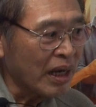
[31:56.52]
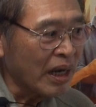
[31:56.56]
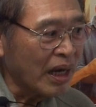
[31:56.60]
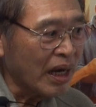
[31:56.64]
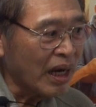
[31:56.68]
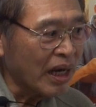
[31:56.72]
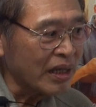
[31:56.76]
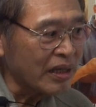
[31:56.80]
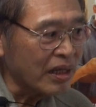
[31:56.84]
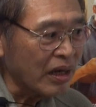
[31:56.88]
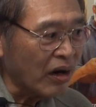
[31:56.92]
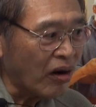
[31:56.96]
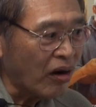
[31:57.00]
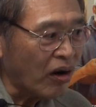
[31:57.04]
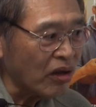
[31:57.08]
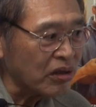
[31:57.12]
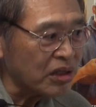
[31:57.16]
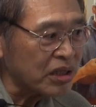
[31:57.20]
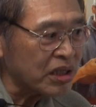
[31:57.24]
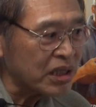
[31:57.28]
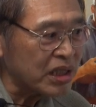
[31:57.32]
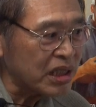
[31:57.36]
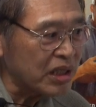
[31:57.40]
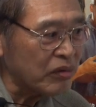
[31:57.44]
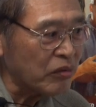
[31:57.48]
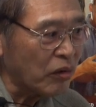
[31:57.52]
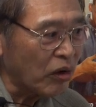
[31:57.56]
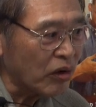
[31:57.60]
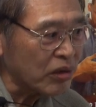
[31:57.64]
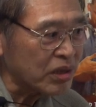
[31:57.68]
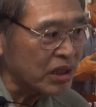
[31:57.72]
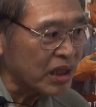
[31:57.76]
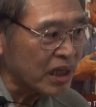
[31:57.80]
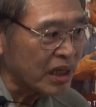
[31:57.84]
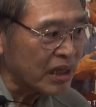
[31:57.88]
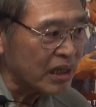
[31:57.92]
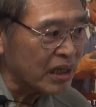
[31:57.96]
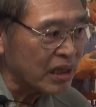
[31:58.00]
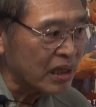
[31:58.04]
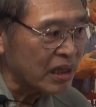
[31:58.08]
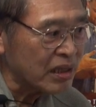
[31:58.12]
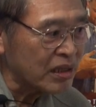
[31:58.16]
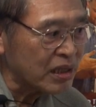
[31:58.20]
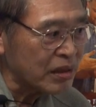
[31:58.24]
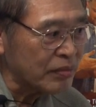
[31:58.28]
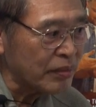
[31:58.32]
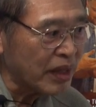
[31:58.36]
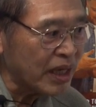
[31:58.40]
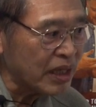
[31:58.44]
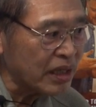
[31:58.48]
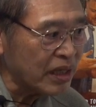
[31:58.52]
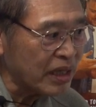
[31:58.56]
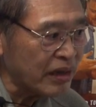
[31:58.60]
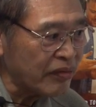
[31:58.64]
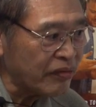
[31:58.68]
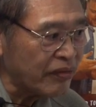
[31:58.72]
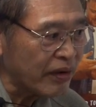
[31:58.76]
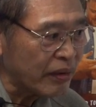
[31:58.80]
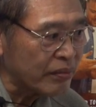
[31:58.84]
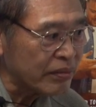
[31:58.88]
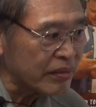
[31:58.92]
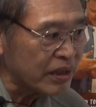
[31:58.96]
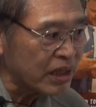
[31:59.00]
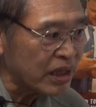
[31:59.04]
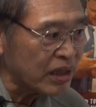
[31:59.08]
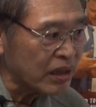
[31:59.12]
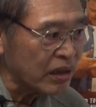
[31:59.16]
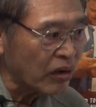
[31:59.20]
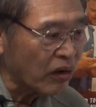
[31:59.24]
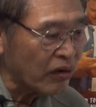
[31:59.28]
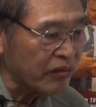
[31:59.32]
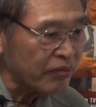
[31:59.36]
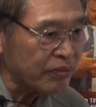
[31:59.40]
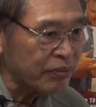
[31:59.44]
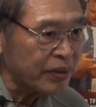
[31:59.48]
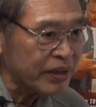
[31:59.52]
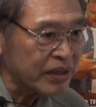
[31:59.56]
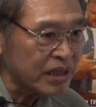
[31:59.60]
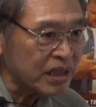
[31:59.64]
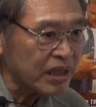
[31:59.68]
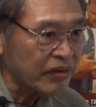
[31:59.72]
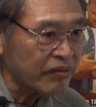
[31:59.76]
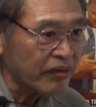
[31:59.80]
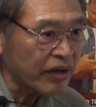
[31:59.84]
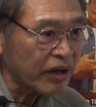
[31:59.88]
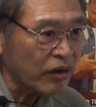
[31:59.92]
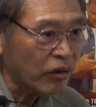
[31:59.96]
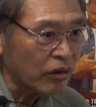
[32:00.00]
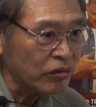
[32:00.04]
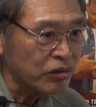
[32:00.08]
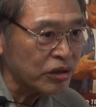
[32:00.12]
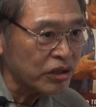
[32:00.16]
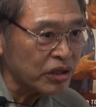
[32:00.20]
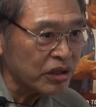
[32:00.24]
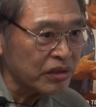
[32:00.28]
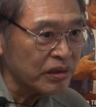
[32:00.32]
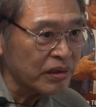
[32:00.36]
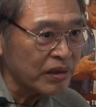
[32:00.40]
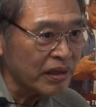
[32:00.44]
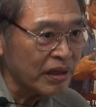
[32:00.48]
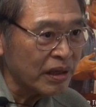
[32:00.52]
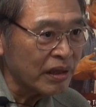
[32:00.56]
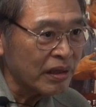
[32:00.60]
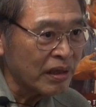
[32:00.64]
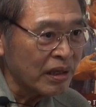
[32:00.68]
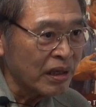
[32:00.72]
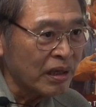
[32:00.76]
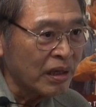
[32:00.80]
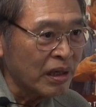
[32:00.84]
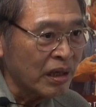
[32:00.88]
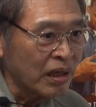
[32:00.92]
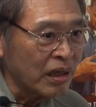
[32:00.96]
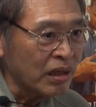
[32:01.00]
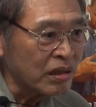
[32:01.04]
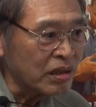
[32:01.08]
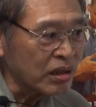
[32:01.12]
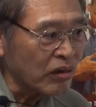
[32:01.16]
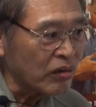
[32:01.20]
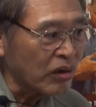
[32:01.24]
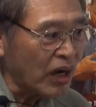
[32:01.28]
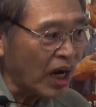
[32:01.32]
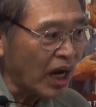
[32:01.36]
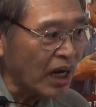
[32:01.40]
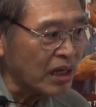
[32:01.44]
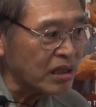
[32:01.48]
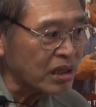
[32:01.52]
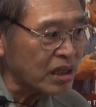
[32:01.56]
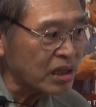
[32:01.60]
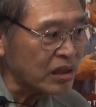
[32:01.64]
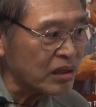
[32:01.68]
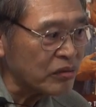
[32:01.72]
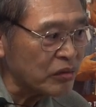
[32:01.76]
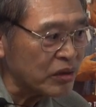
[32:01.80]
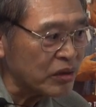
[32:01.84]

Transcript: and the hot seawater is mainly from the North Pacific Ocean, so ice